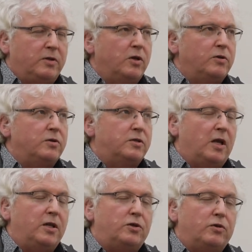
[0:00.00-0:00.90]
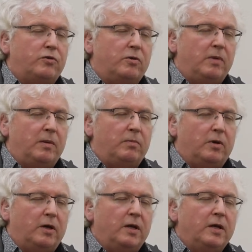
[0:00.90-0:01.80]
It's also salutary to
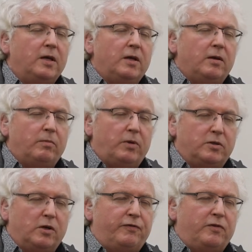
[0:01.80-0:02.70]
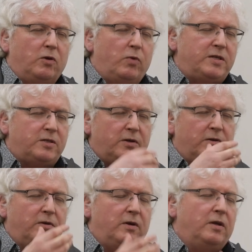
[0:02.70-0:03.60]
remember because often the
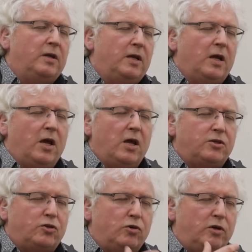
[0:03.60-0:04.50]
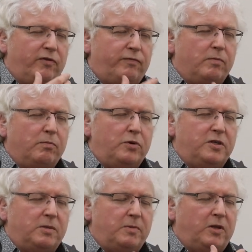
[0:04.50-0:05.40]
Western story of
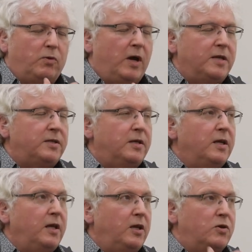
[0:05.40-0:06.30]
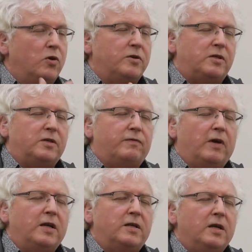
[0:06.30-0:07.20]
Buddhism in the West ignores this
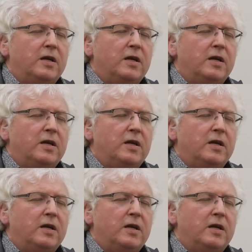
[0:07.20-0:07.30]
fact.